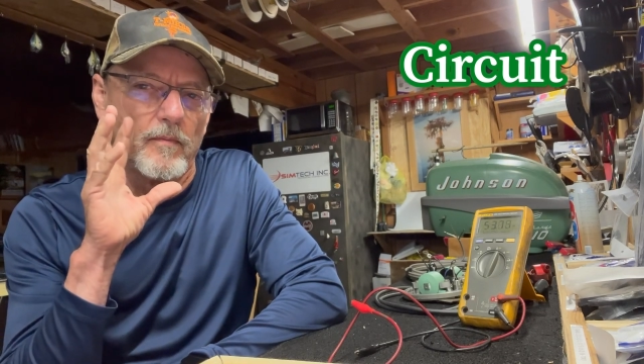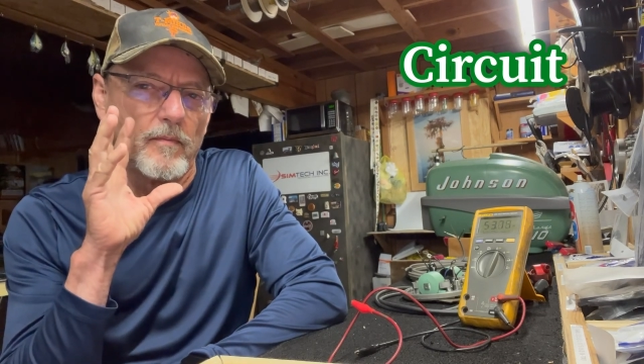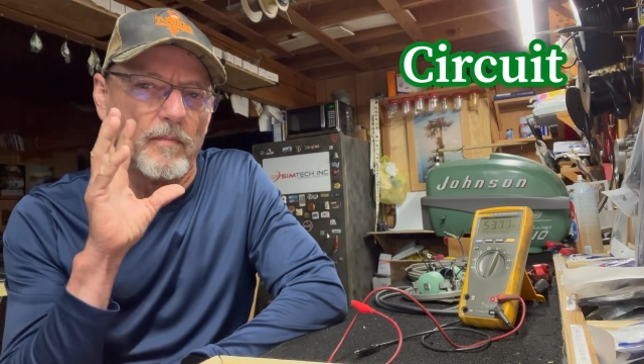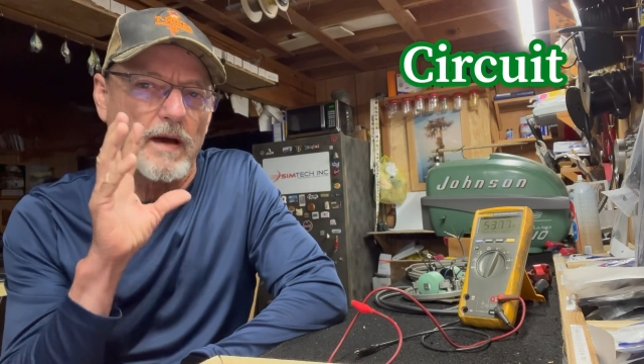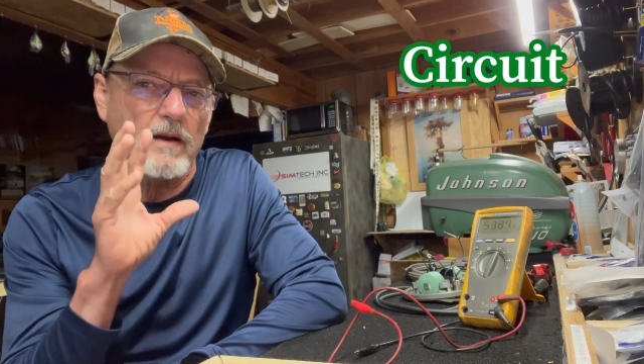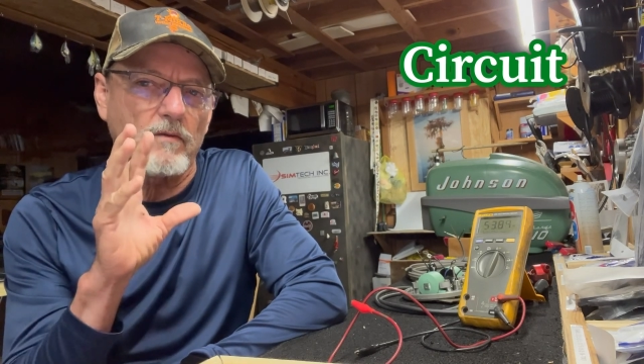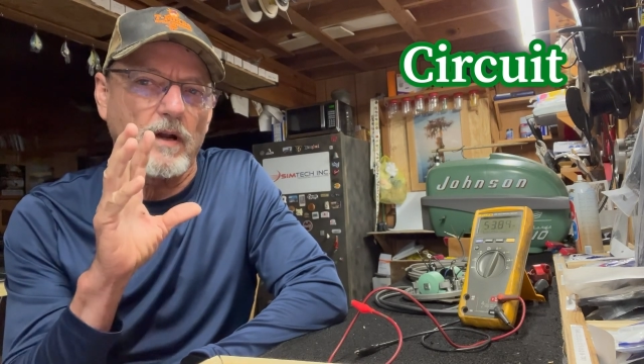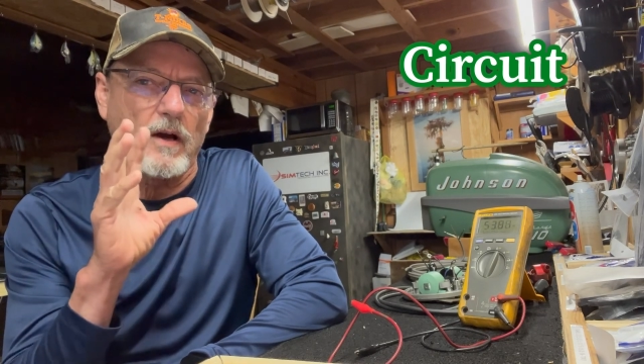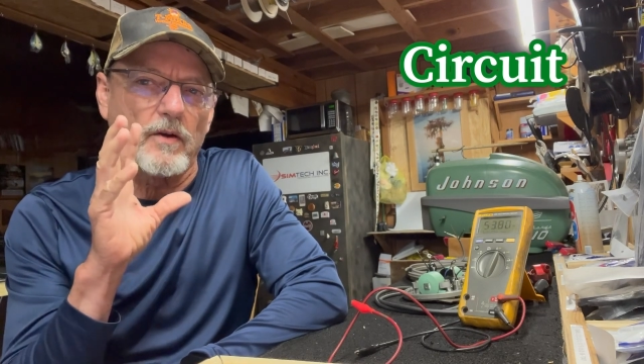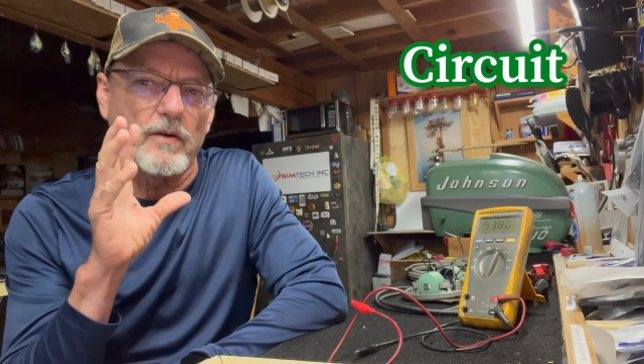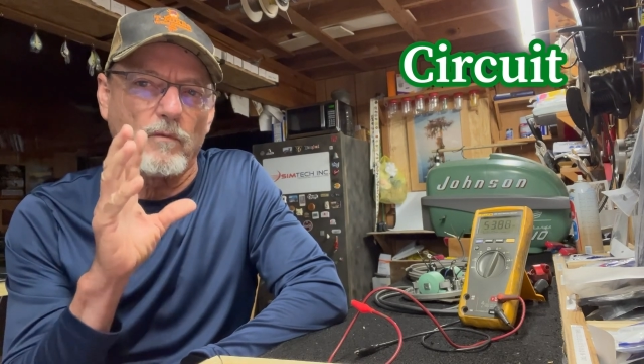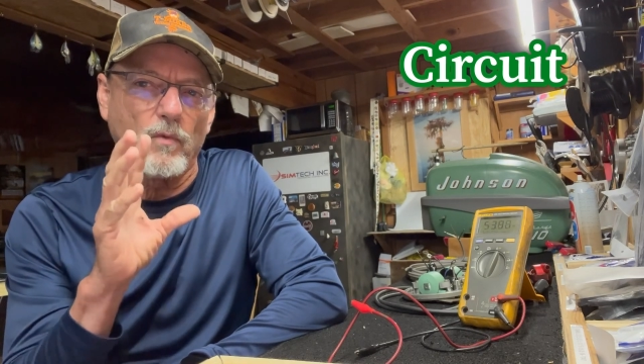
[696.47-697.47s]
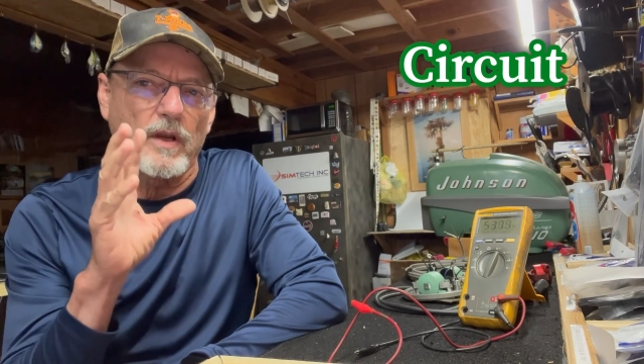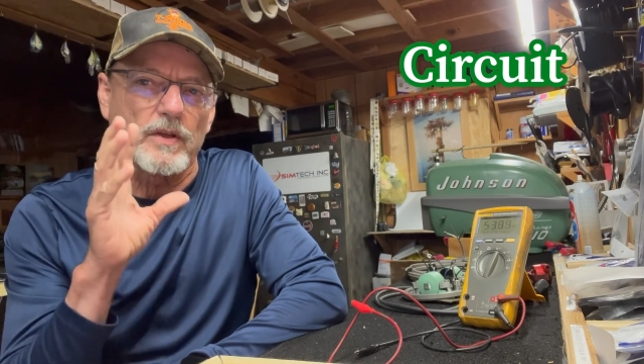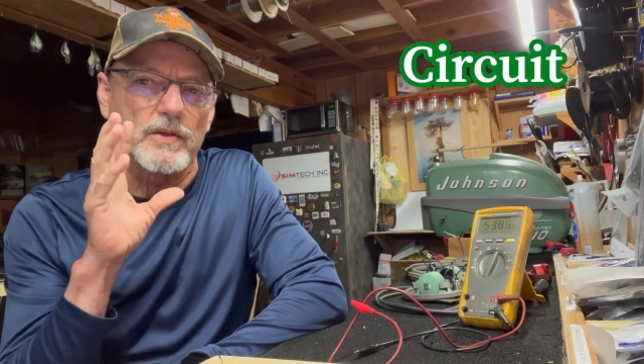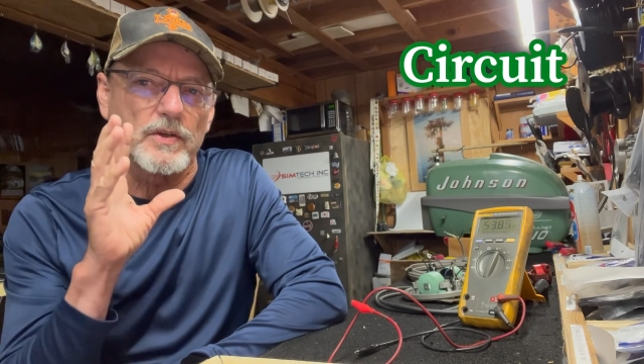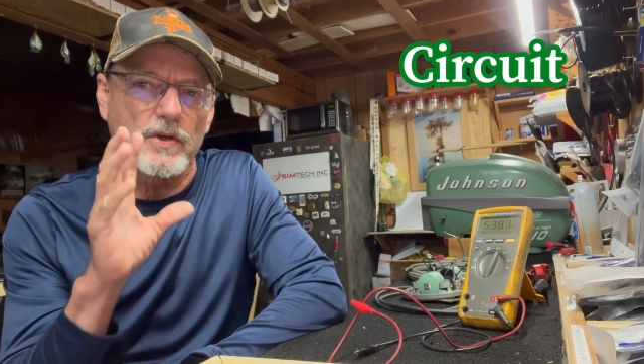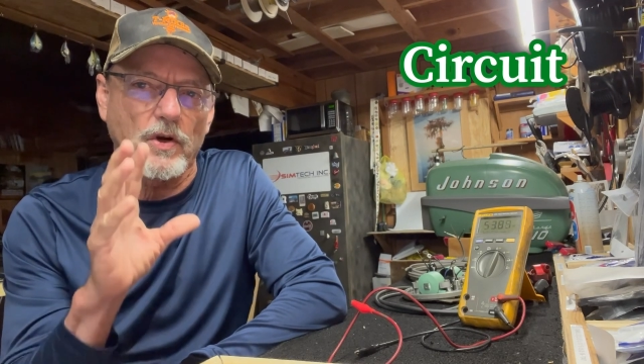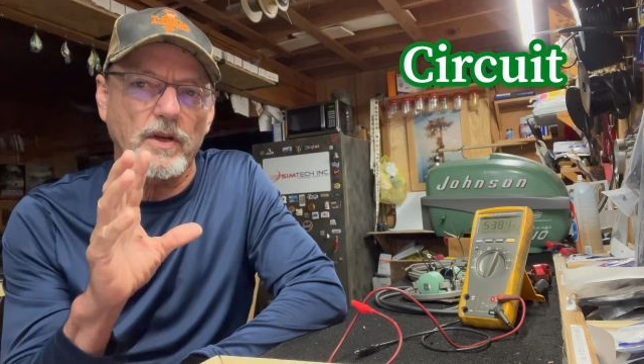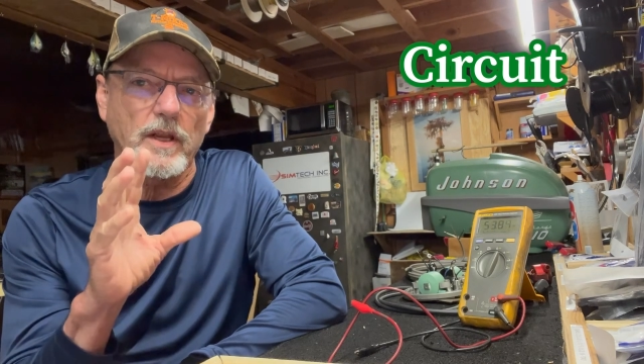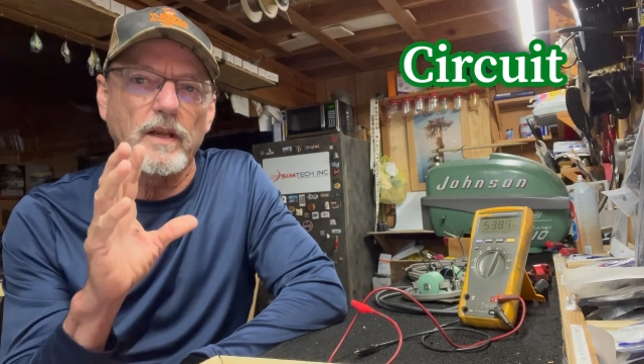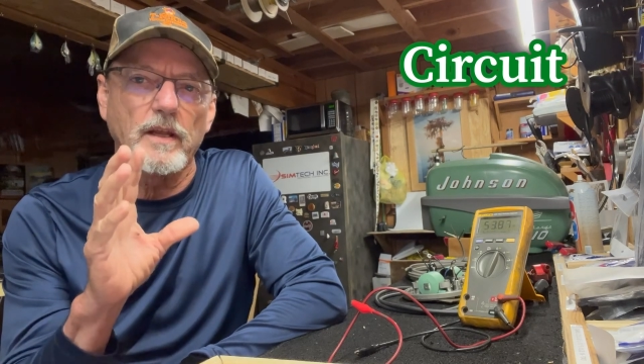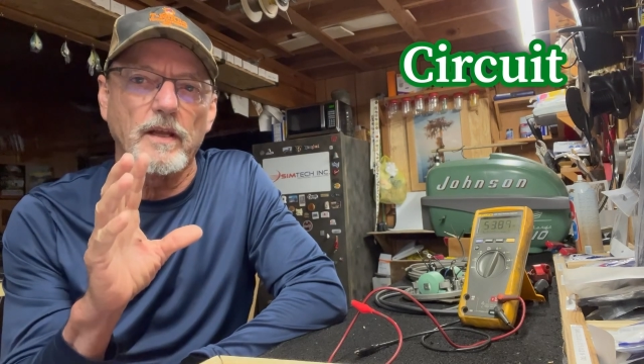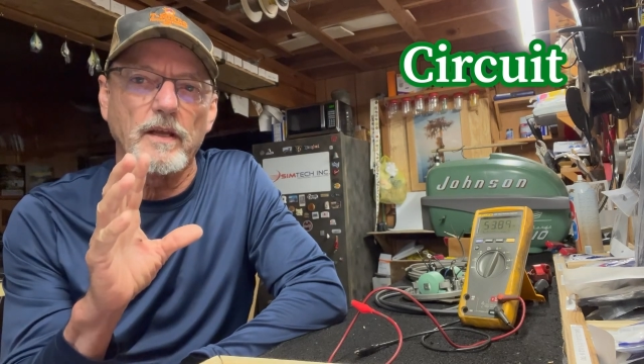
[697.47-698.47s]
background of what a
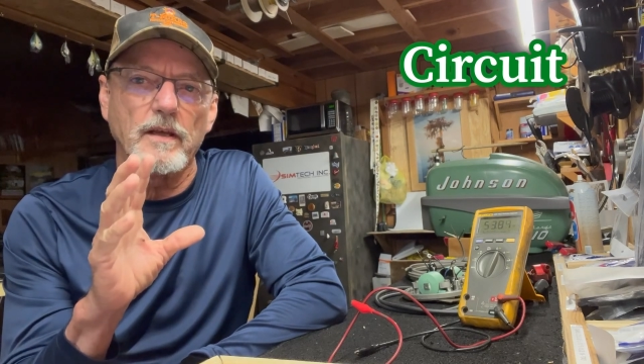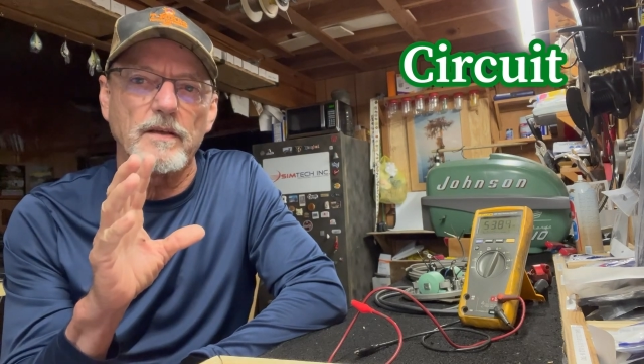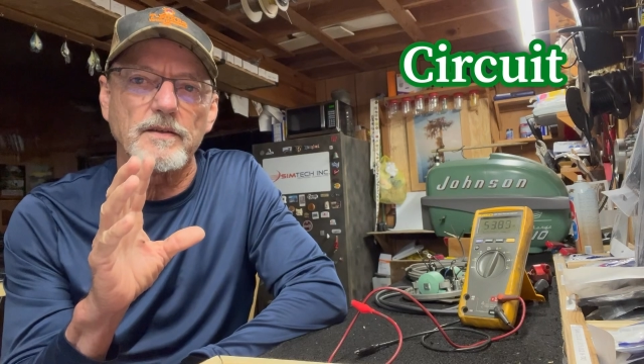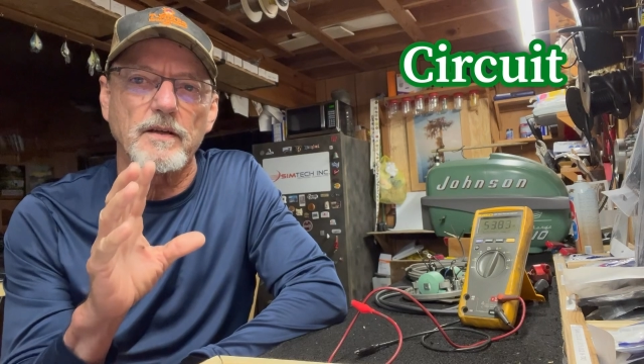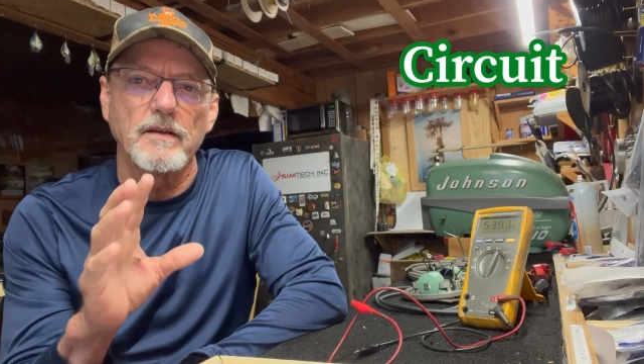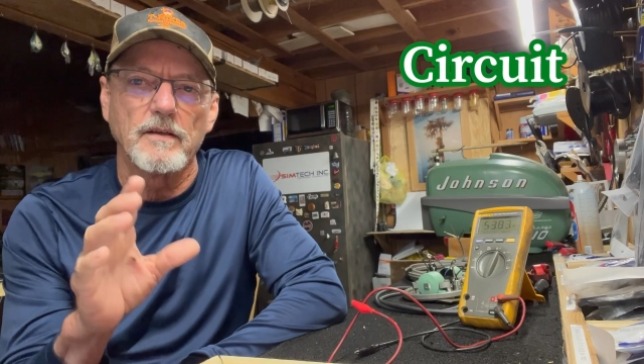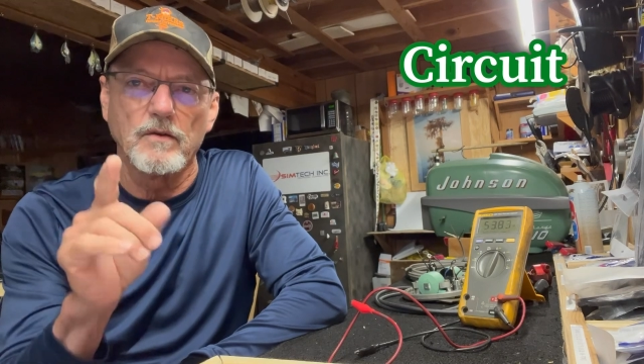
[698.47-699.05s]
circuit is,